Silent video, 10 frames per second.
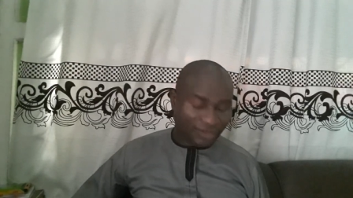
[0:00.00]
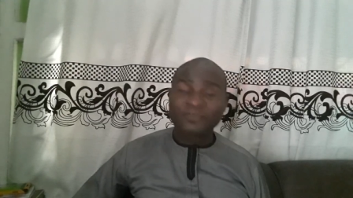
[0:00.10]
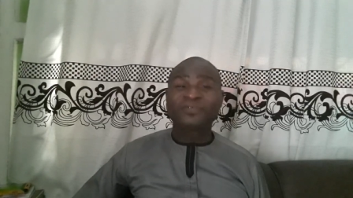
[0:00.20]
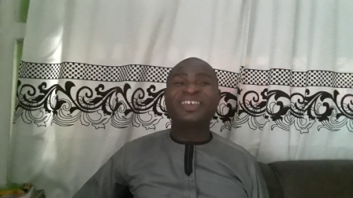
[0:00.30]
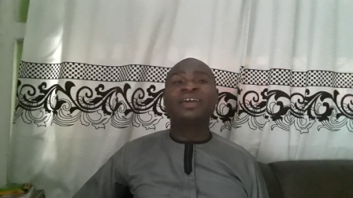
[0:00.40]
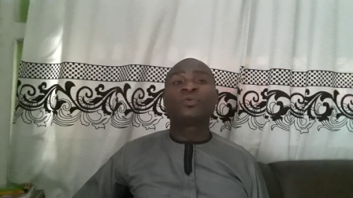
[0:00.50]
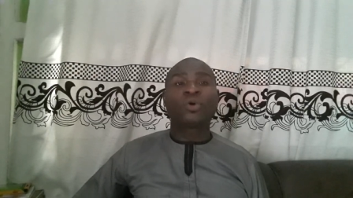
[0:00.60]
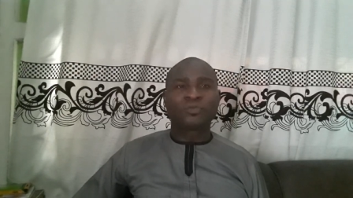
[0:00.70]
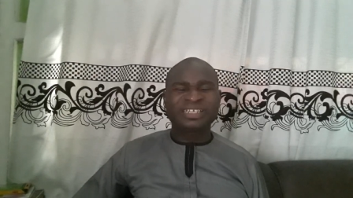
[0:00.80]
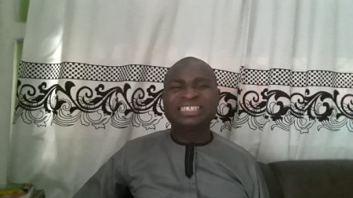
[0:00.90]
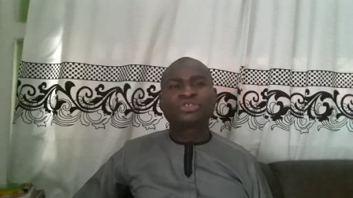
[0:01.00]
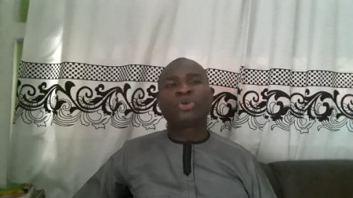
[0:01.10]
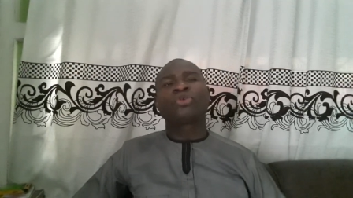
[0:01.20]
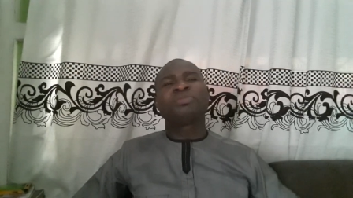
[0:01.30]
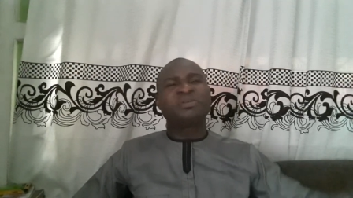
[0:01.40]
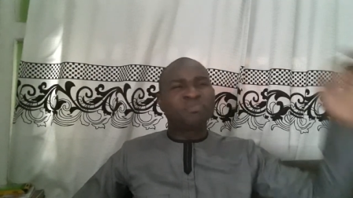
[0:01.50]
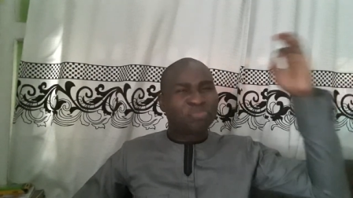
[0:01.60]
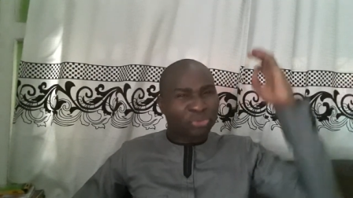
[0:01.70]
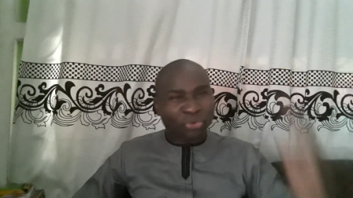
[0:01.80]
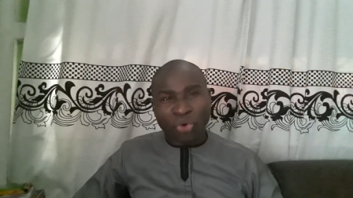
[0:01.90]
Fail is going to be
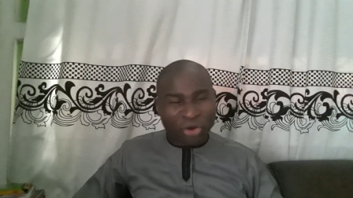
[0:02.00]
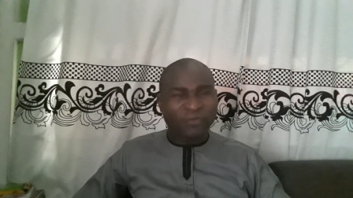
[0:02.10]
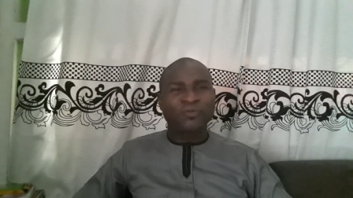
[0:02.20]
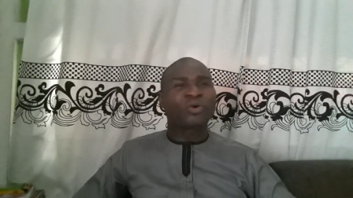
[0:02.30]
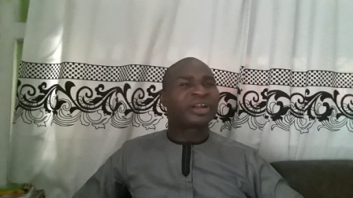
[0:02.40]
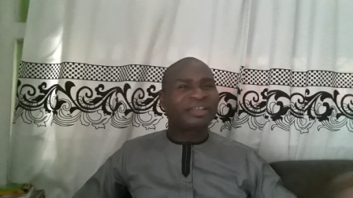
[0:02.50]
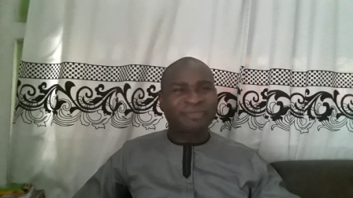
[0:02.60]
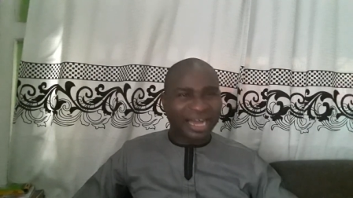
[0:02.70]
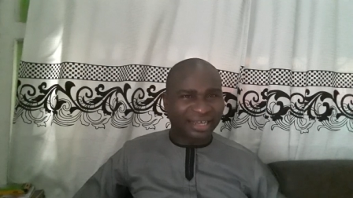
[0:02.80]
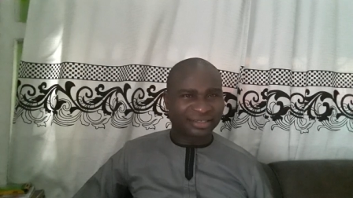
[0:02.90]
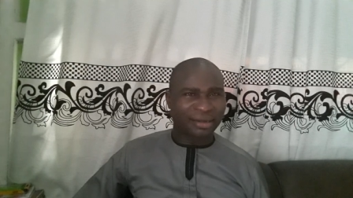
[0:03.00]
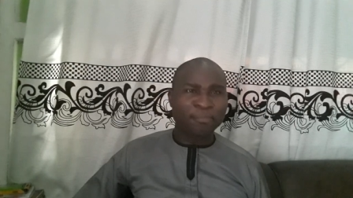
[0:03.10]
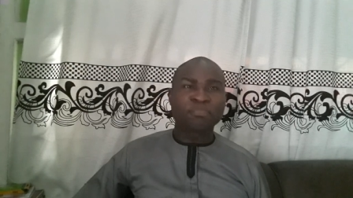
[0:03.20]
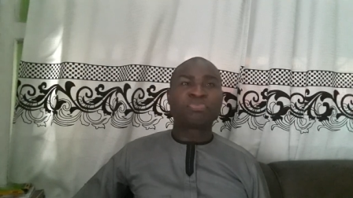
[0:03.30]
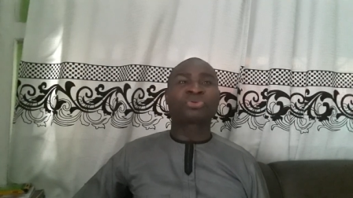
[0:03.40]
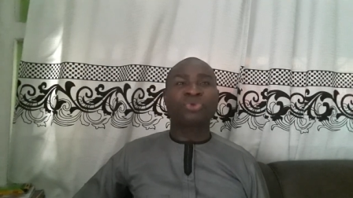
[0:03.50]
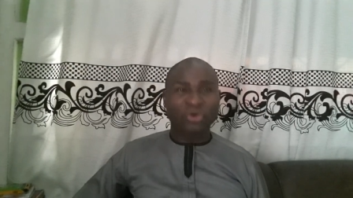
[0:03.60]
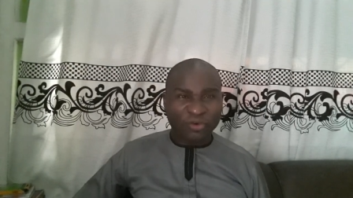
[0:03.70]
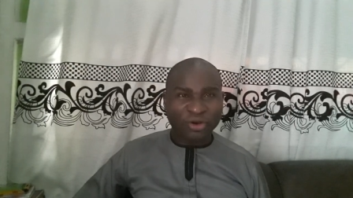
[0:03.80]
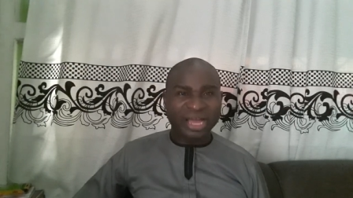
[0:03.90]
broke forever,
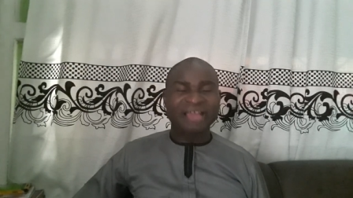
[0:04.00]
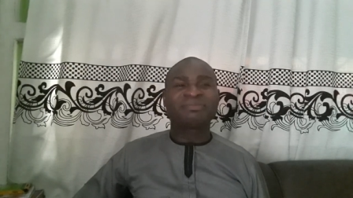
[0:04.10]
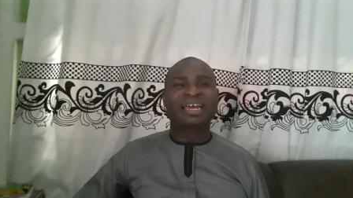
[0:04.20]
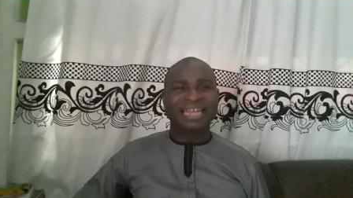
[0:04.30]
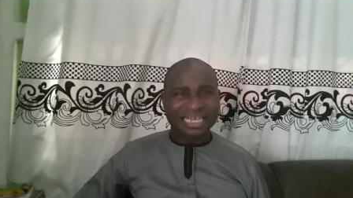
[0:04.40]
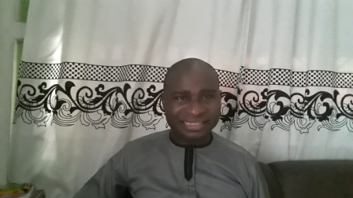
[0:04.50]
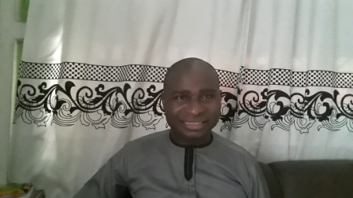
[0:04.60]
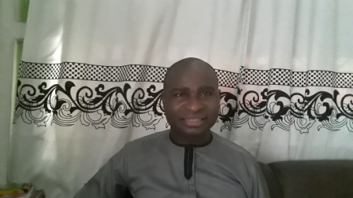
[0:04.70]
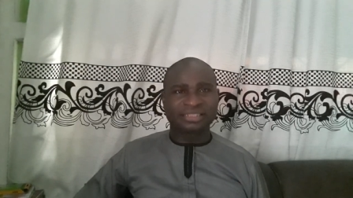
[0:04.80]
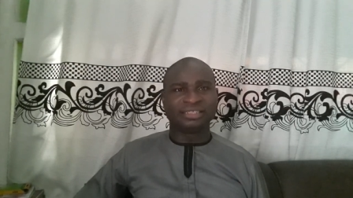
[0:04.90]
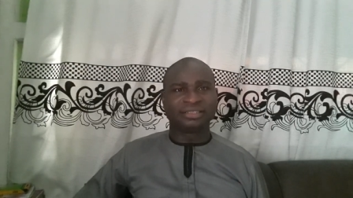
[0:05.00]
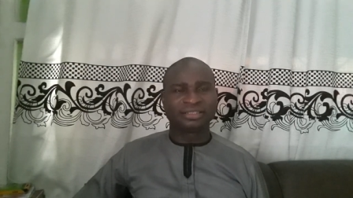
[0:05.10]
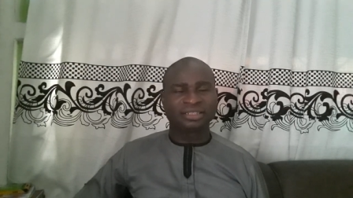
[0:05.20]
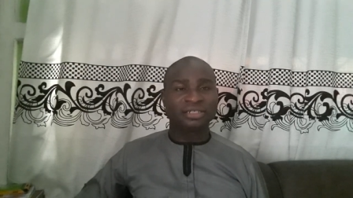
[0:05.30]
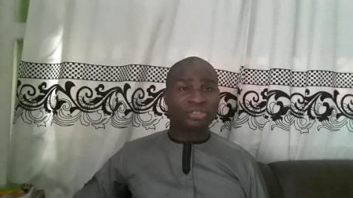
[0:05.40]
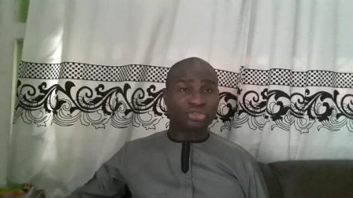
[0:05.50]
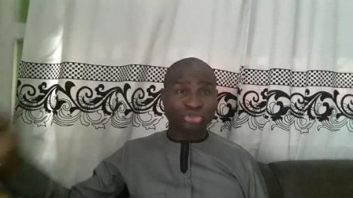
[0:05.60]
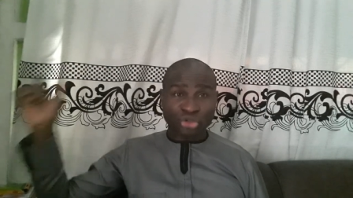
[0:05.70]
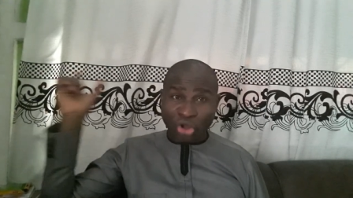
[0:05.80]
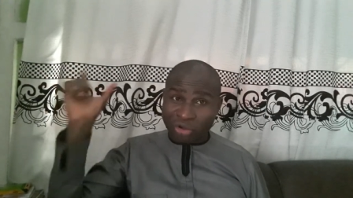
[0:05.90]
broke everlastingly.
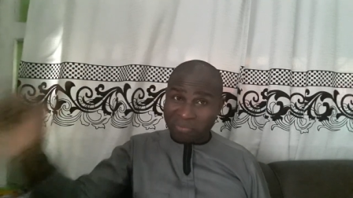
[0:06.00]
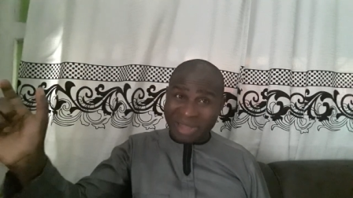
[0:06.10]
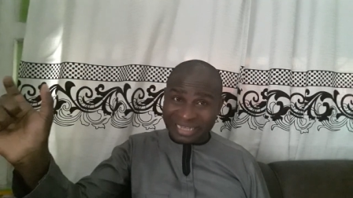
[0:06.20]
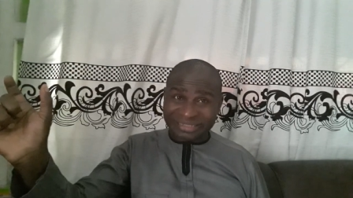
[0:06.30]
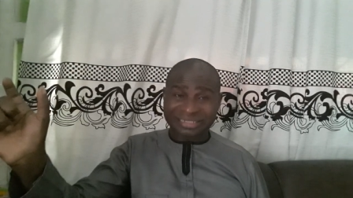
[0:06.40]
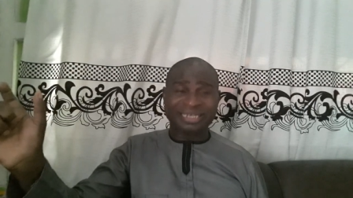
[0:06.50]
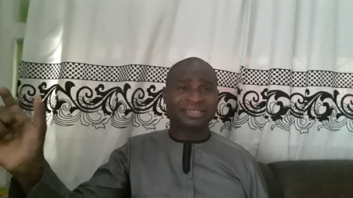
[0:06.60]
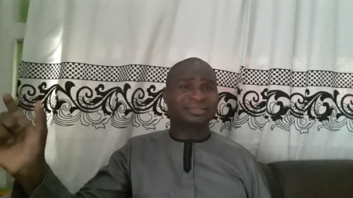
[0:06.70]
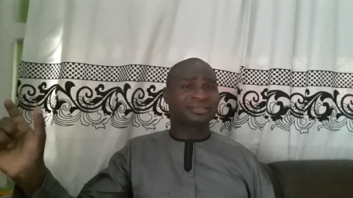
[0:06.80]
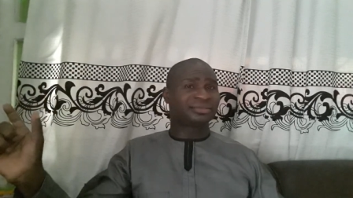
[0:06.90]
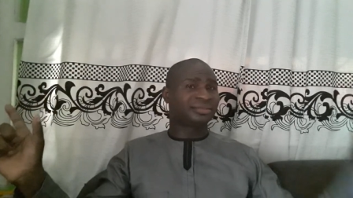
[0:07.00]
Wrong mindset